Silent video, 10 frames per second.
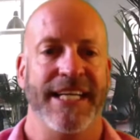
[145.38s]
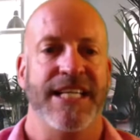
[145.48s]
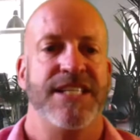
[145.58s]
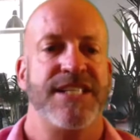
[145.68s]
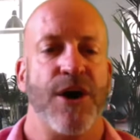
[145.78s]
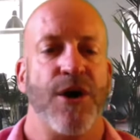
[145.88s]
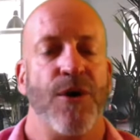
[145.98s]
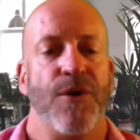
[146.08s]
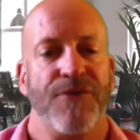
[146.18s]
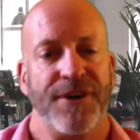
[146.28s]

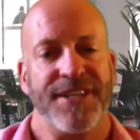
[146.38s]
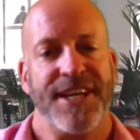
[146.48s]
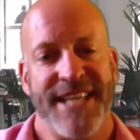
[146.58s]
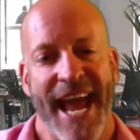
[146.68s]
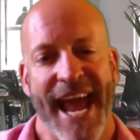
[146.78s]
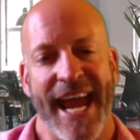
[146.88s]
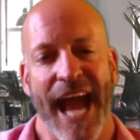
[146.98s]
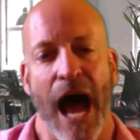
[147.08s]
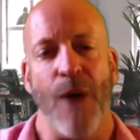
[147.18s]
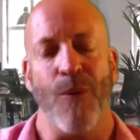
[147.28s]
So, for
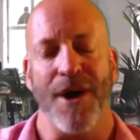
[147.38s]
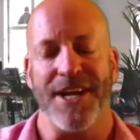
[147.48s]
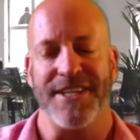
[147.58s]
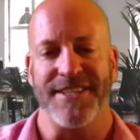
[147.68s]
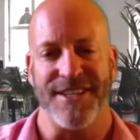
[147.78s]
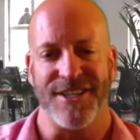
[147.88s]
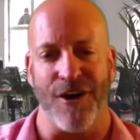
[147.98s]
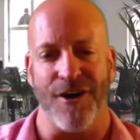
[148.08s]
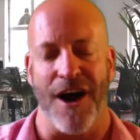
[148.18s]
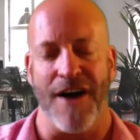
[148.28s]
today, I want to
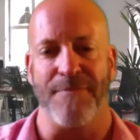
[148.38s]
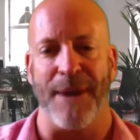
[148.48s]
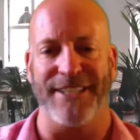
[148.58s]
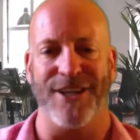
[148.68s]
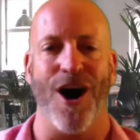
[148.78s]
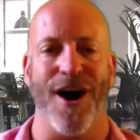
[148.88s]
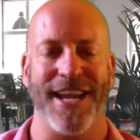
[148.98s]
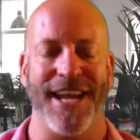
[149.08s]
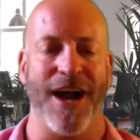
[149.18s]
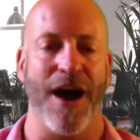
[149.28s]
start off by
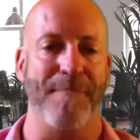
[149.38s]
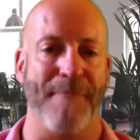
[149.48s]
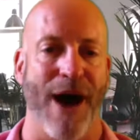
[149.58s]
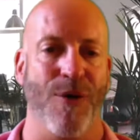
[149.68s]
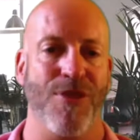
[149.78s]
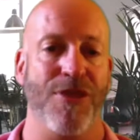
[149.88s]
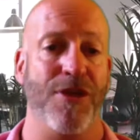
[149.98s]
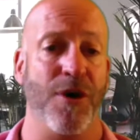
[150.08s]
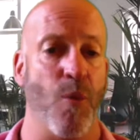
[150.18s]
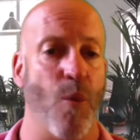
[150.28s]
talking about
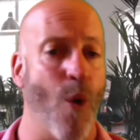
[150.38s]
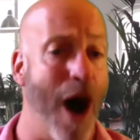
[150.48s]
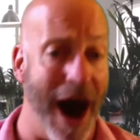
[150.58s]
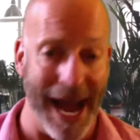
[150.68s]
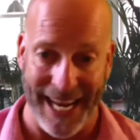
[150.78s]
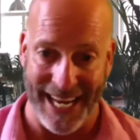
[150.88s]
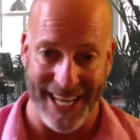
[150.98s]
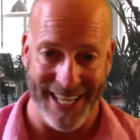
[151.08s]
the why.